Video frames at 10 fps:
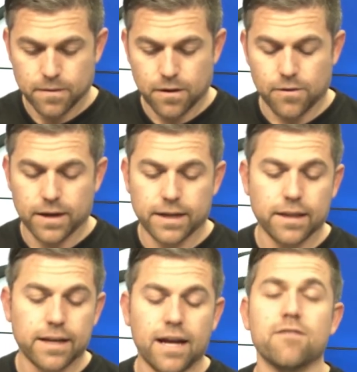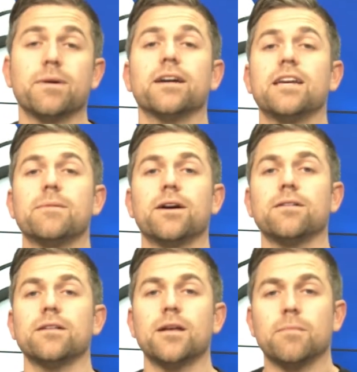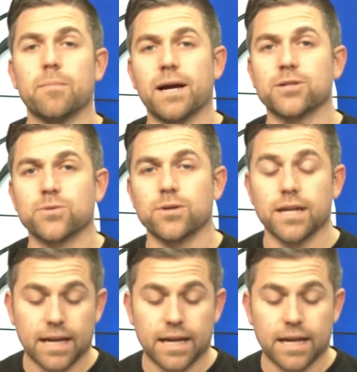All right, now that I have my email, my password,